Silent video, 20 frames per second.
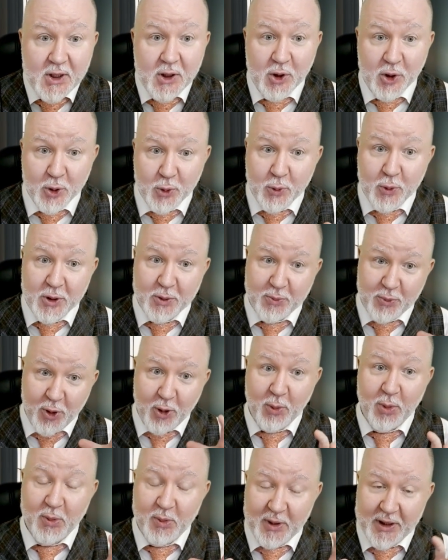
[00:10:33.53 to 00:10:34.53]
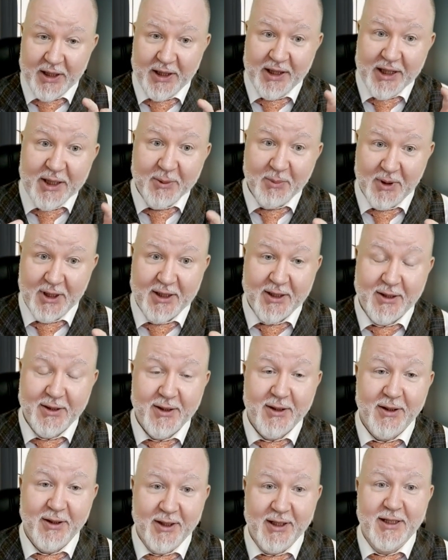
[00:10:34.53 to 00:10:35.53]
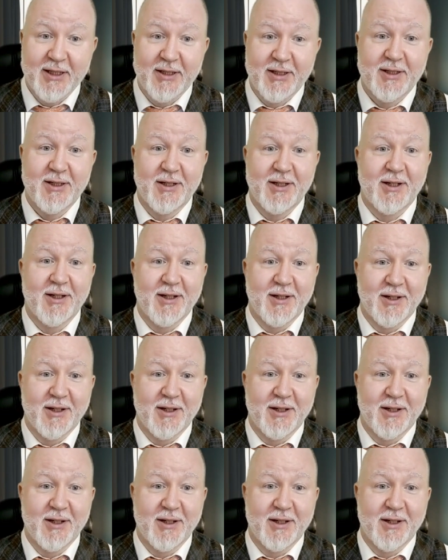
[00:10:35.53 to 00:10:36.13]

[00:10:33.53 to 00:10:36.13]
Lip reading: who would probably limit this